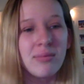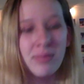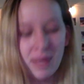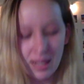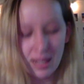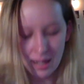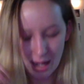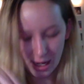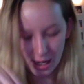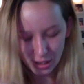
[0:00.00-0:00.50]

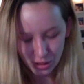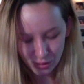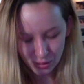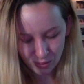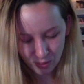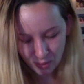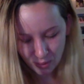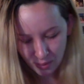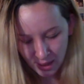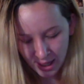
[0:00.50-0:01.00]
the
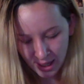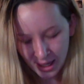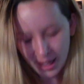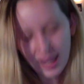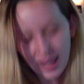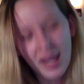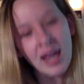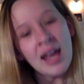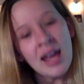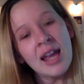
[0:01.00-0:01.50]
natural
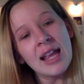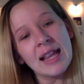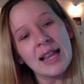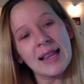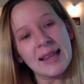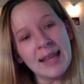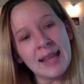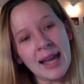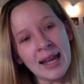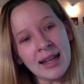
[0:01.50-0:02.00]
way
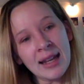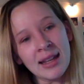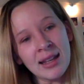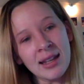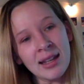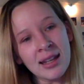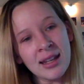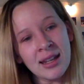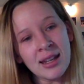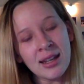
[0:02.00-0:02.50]

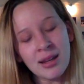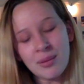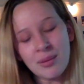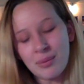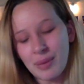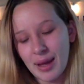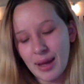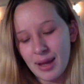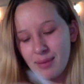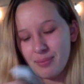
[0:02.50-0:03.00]
sadly
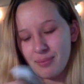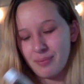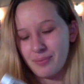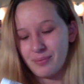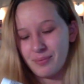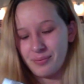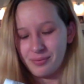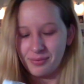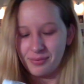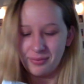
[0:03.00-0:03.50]
but
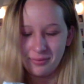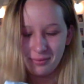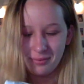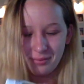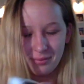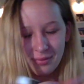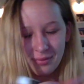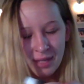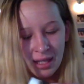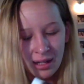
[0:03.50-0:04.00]

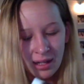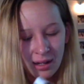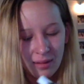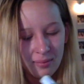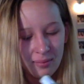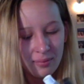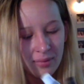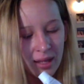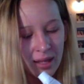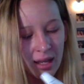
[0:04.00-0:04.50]
yeah.
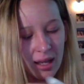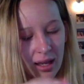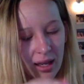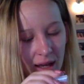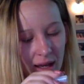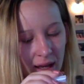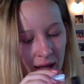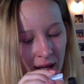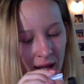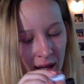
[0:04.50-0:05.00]

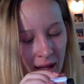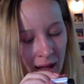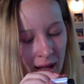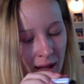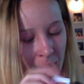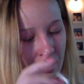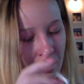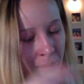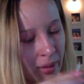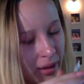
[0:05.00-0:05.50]

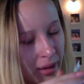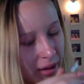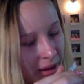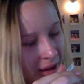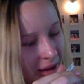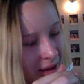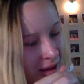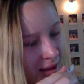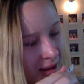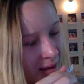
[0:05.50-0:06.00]
um
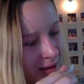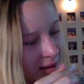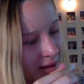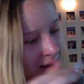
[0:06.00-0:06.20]
this